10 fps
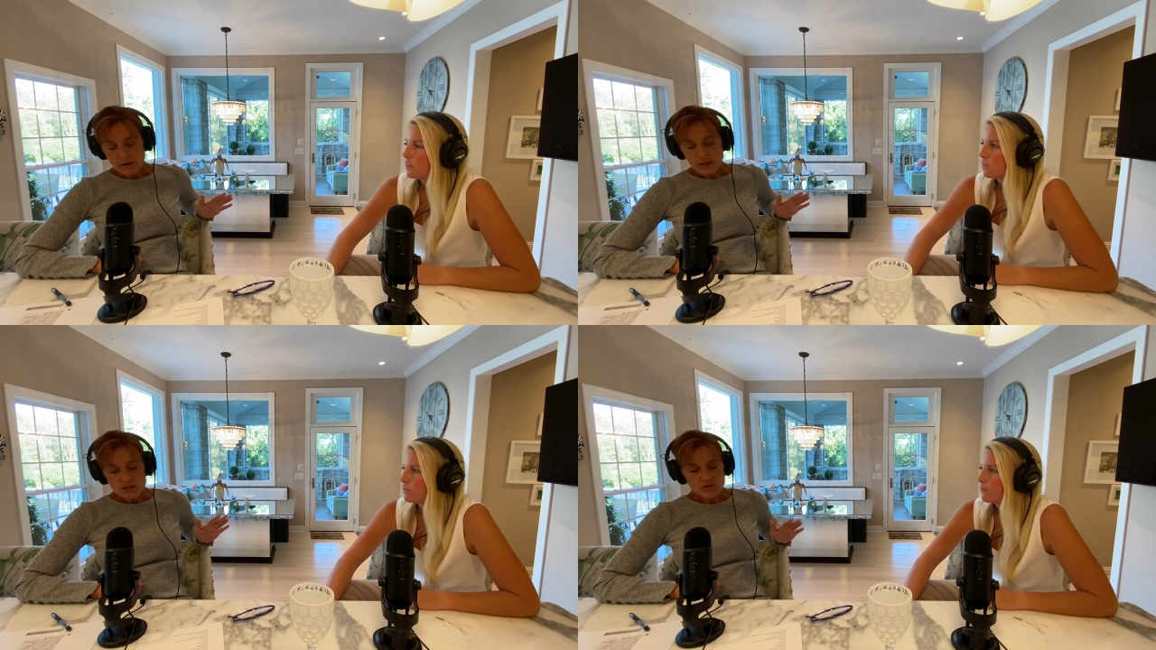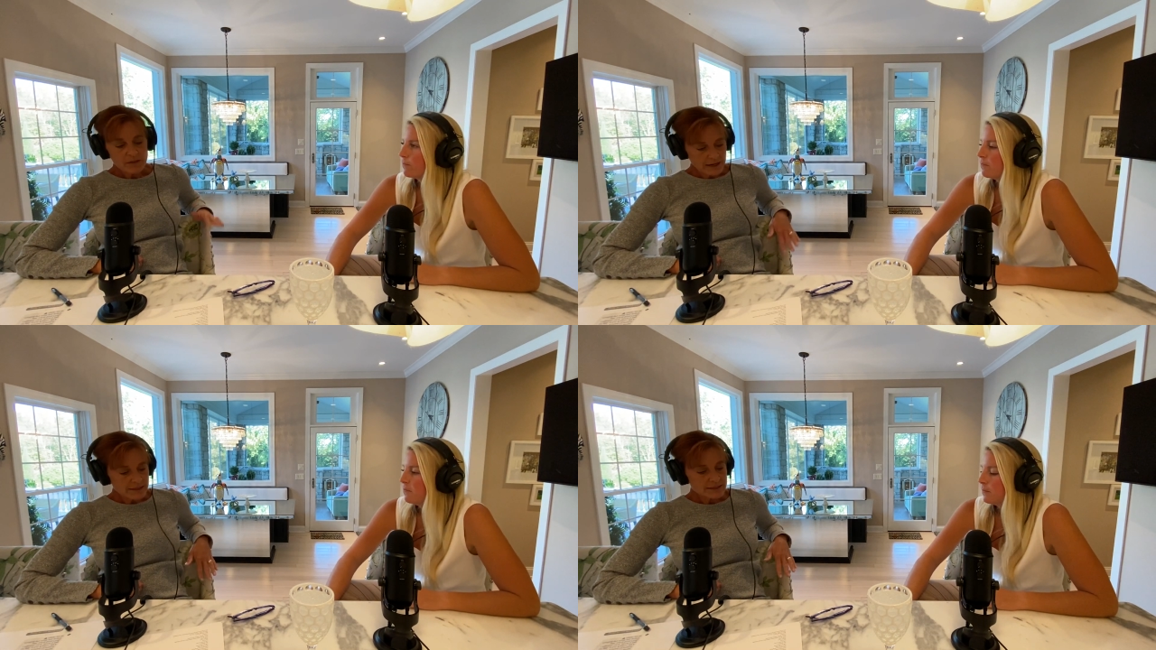Speaker 1: so
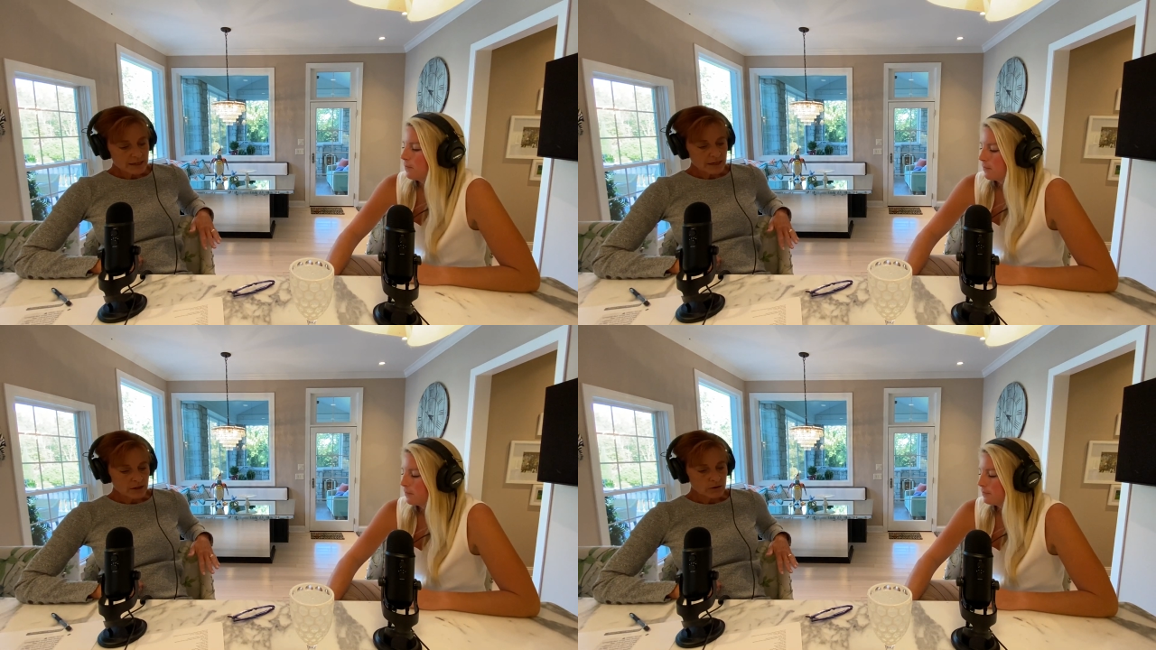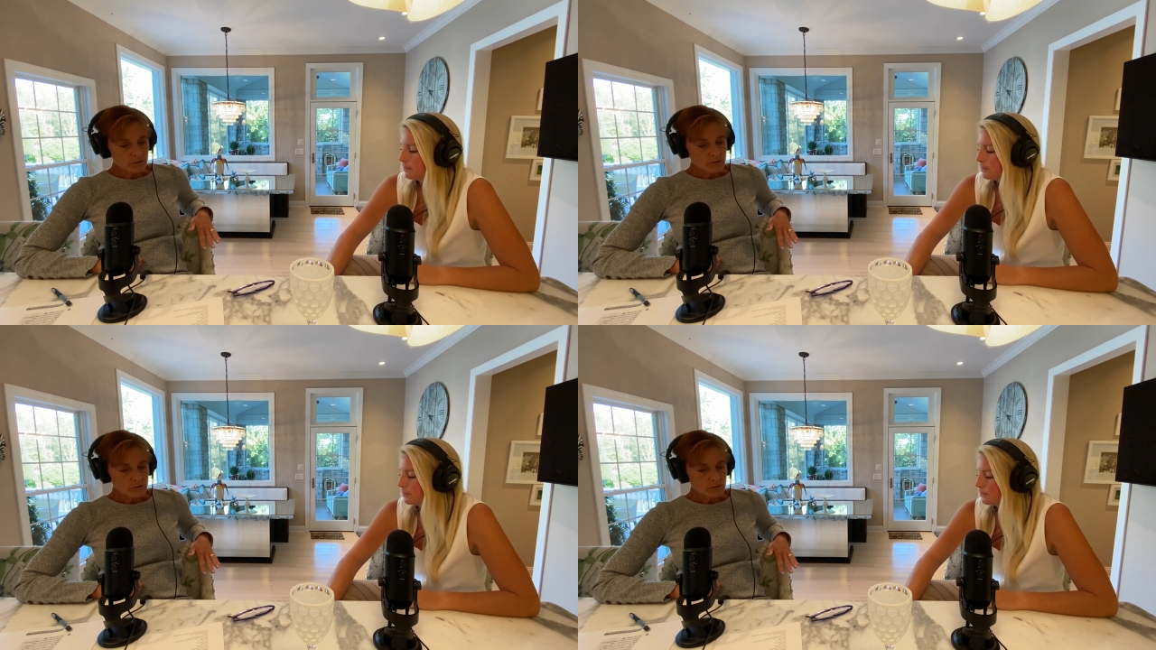that's
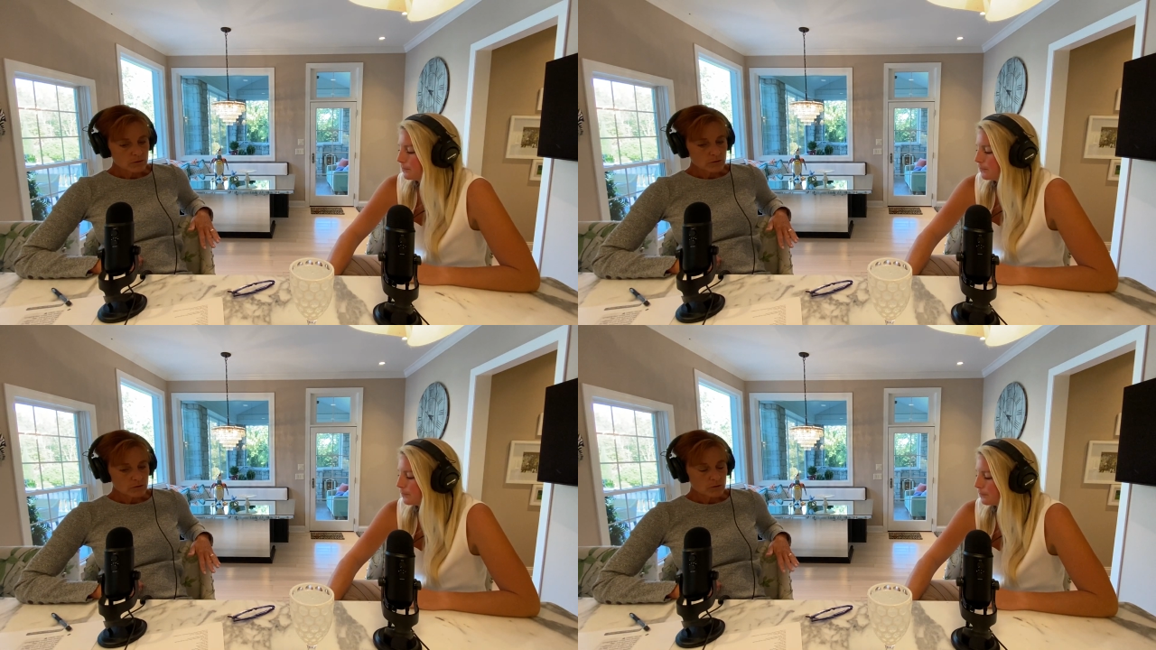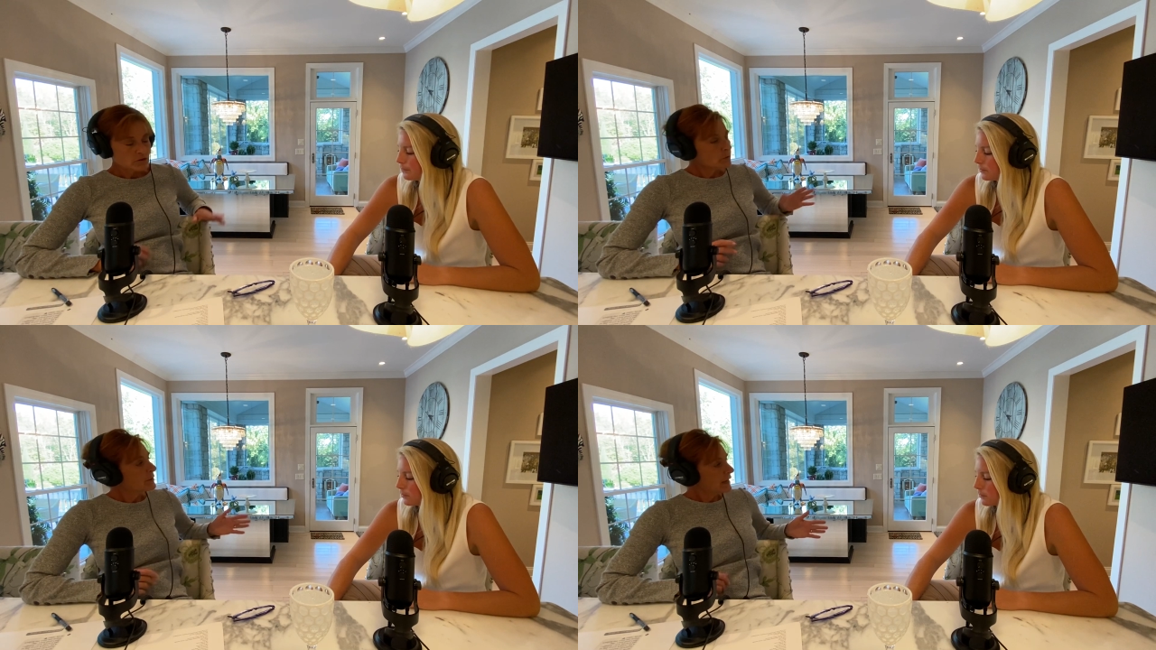how so
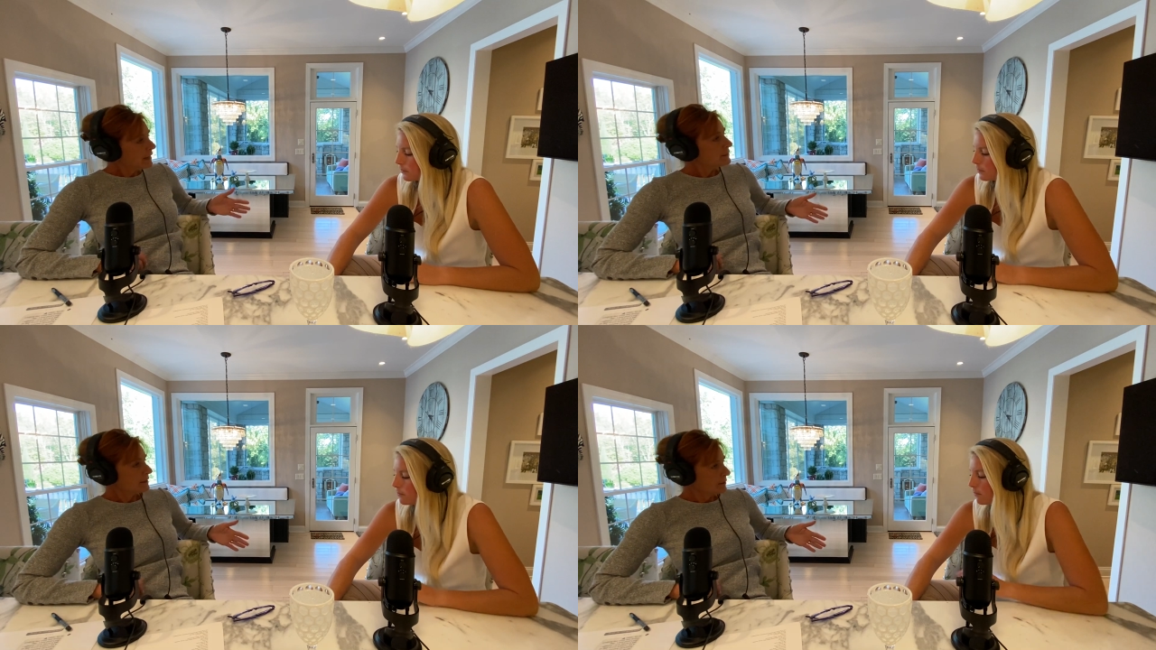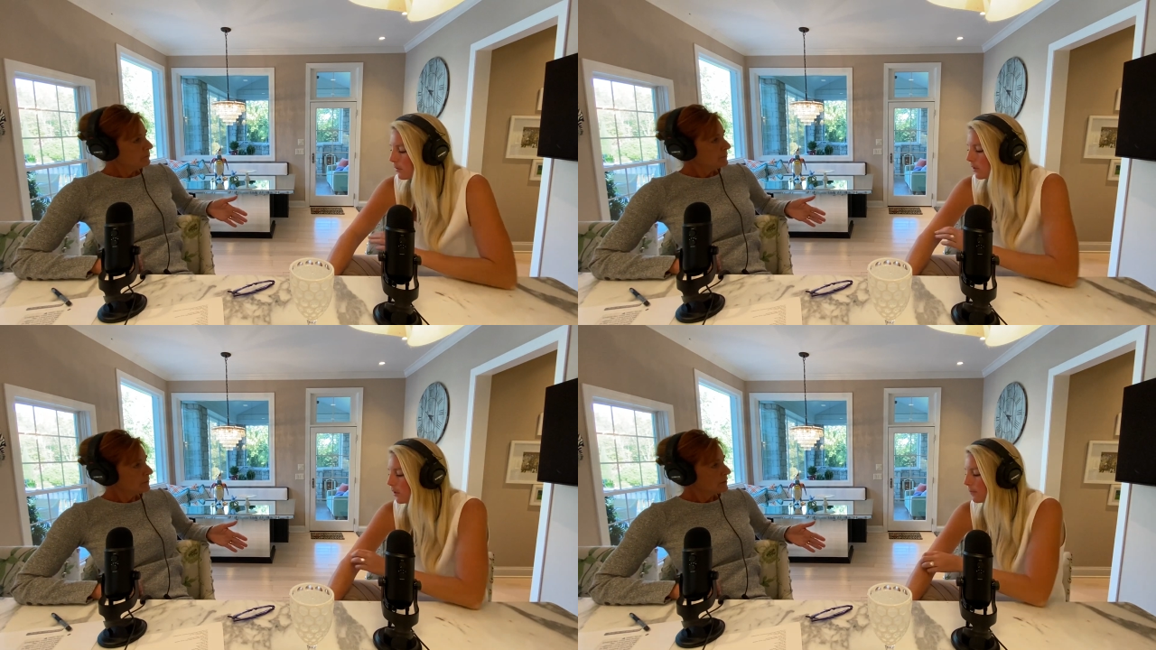we got them.
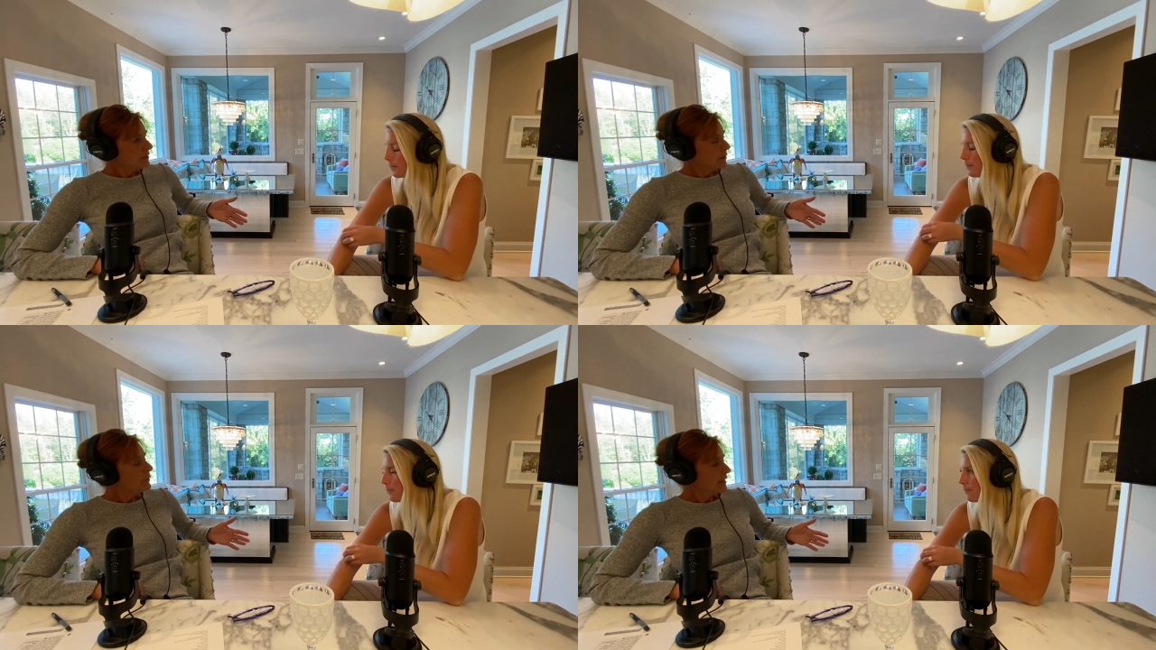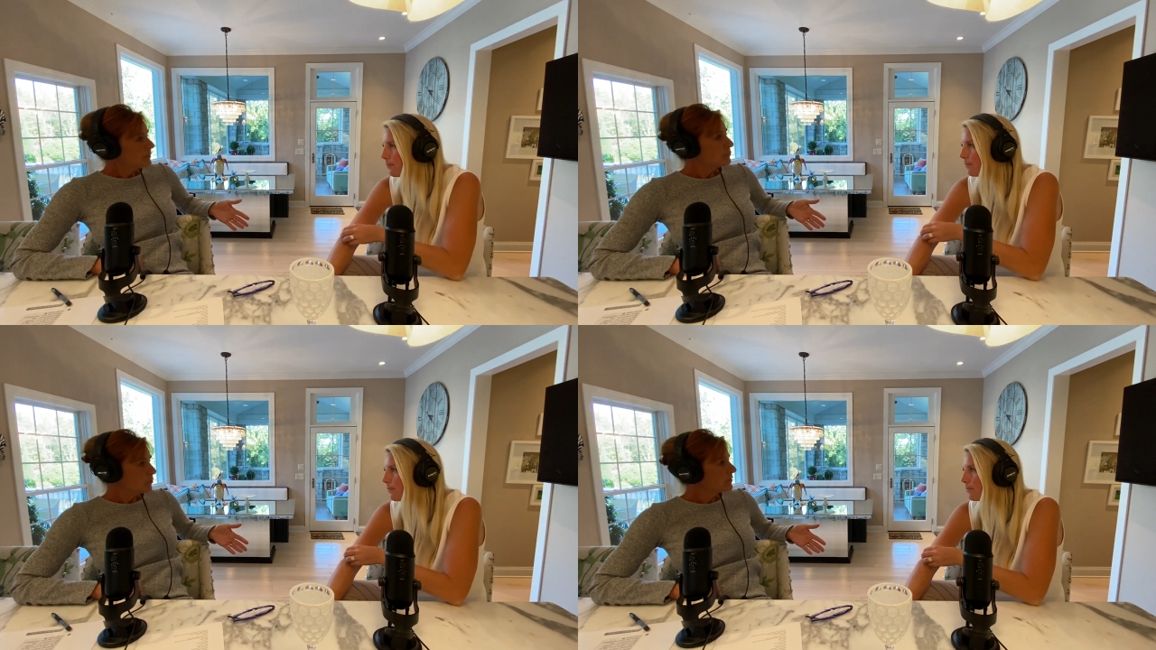Yeah. And we had to
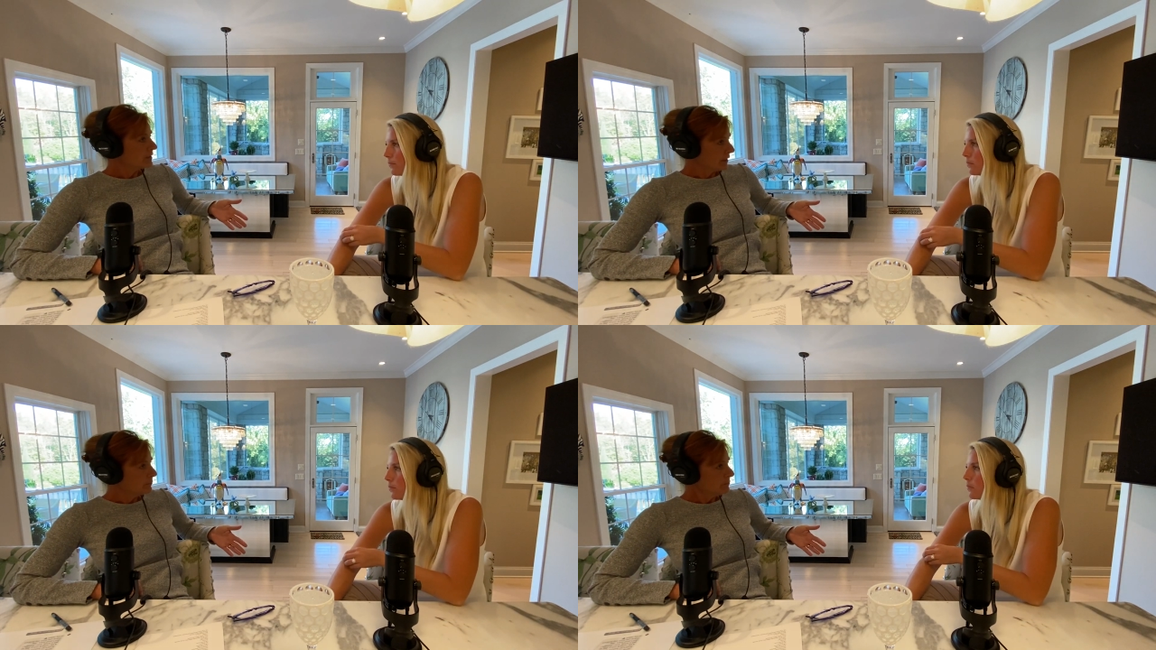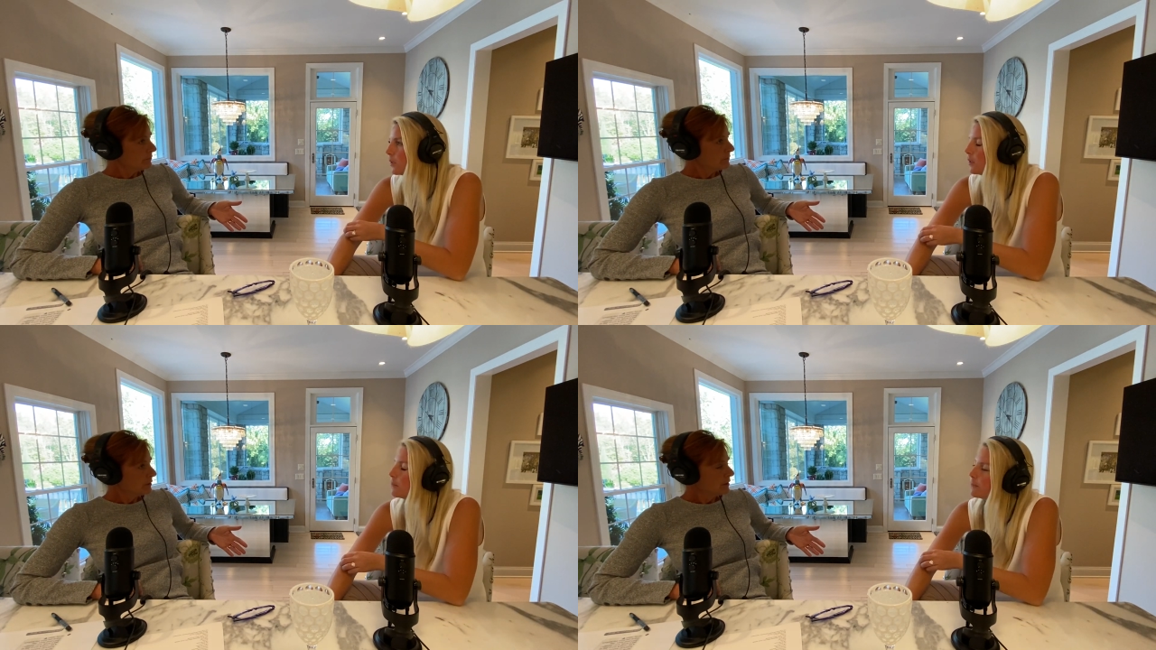board them. Yeah.